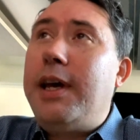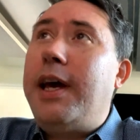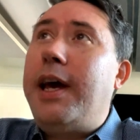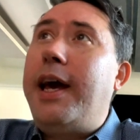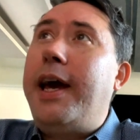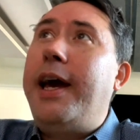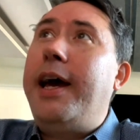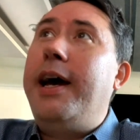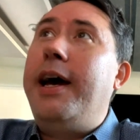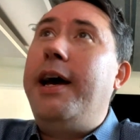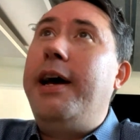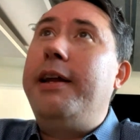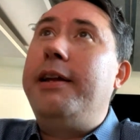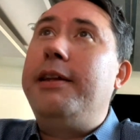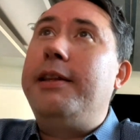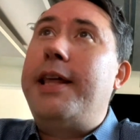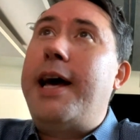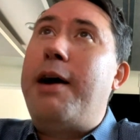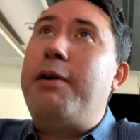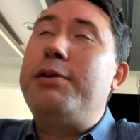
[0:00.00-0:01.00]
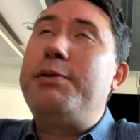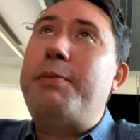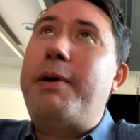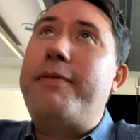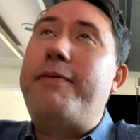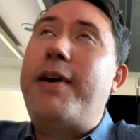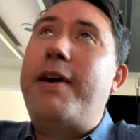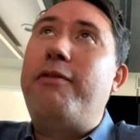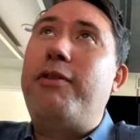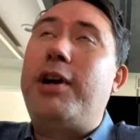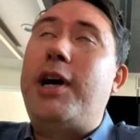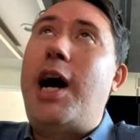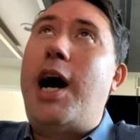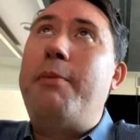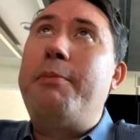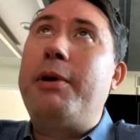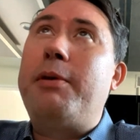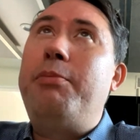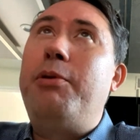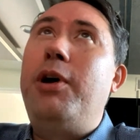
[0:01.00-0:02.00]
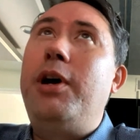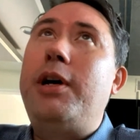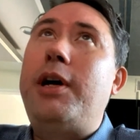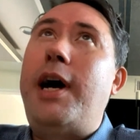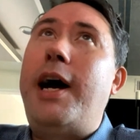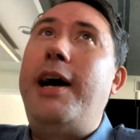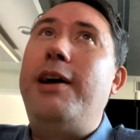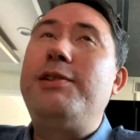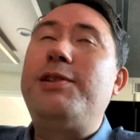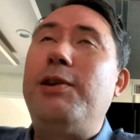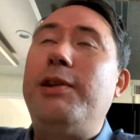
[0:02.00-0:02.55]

and that was my favorite comic book. I also